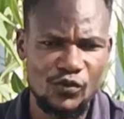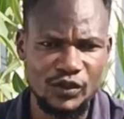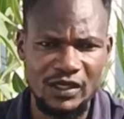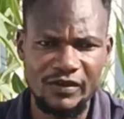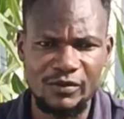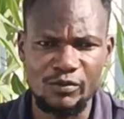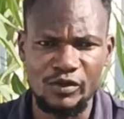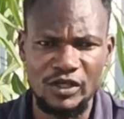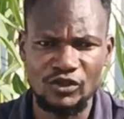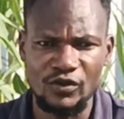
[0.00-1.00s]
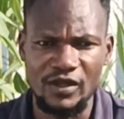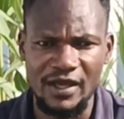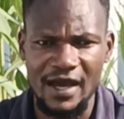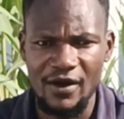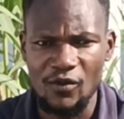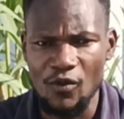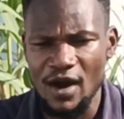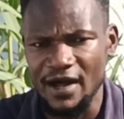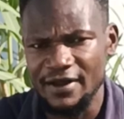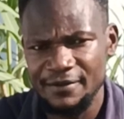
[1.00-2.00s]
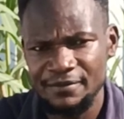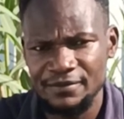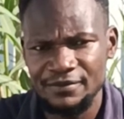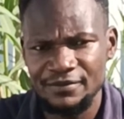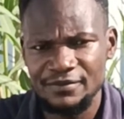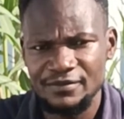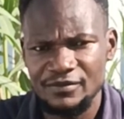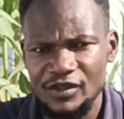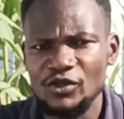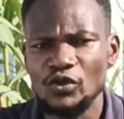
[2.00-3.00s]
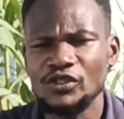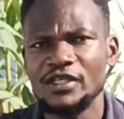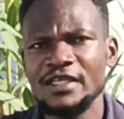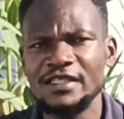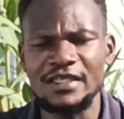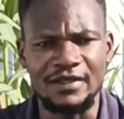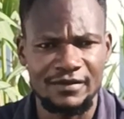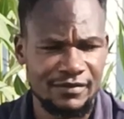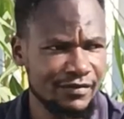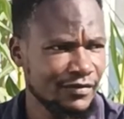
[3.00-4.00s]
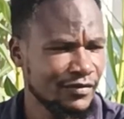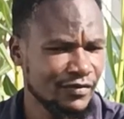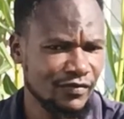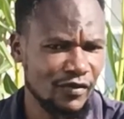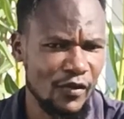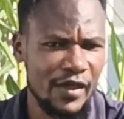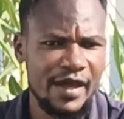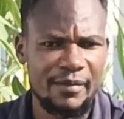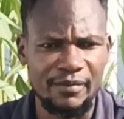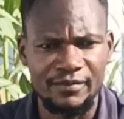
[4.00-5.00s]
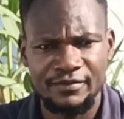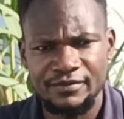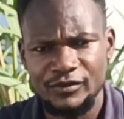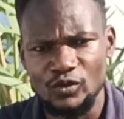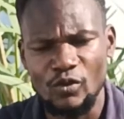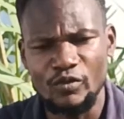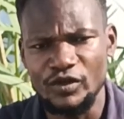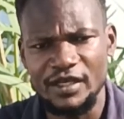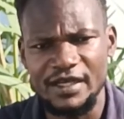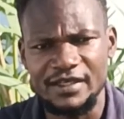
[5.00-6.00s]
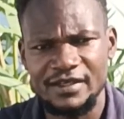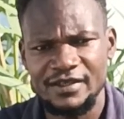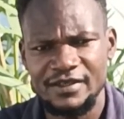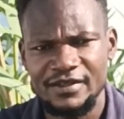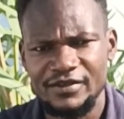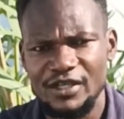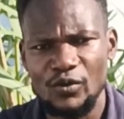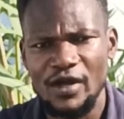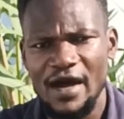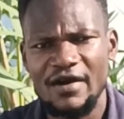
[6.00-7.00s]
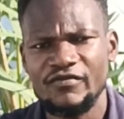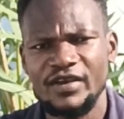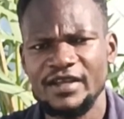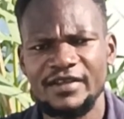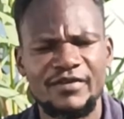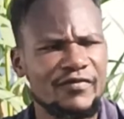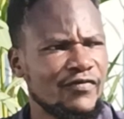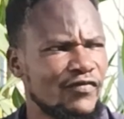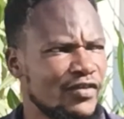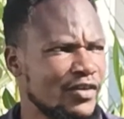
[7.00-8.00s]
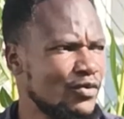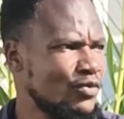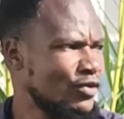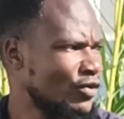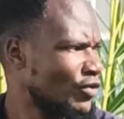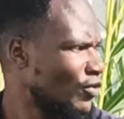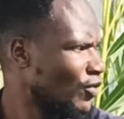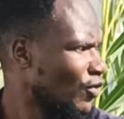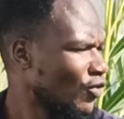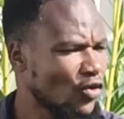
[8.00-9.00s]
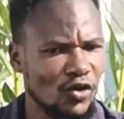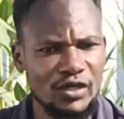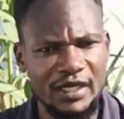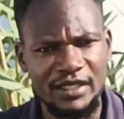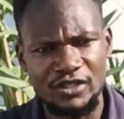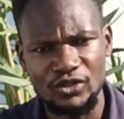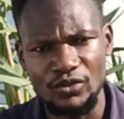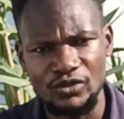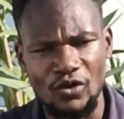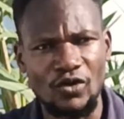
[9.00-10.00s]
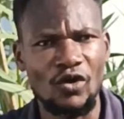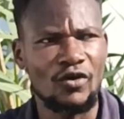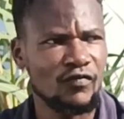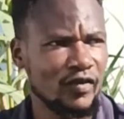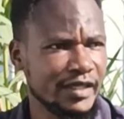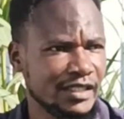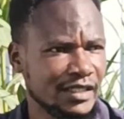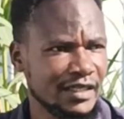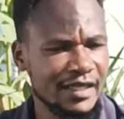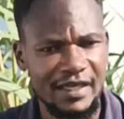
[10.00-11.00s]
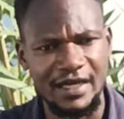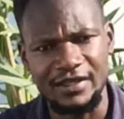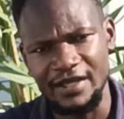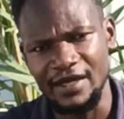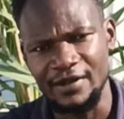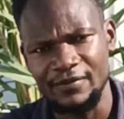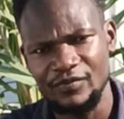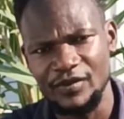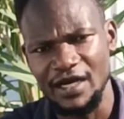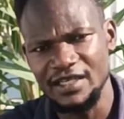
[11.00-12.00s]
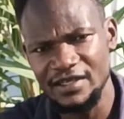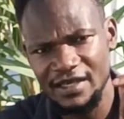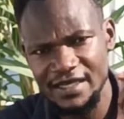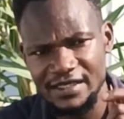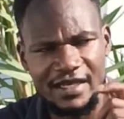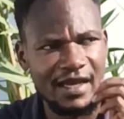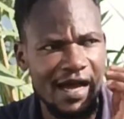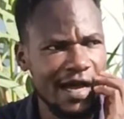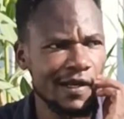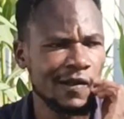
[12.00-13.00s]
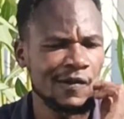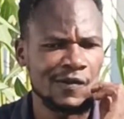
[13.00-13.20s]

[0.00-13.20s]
whichever the population they were, it was easy for them to communicate. They would have very few contradictions or conflicts here and there. And in case they had,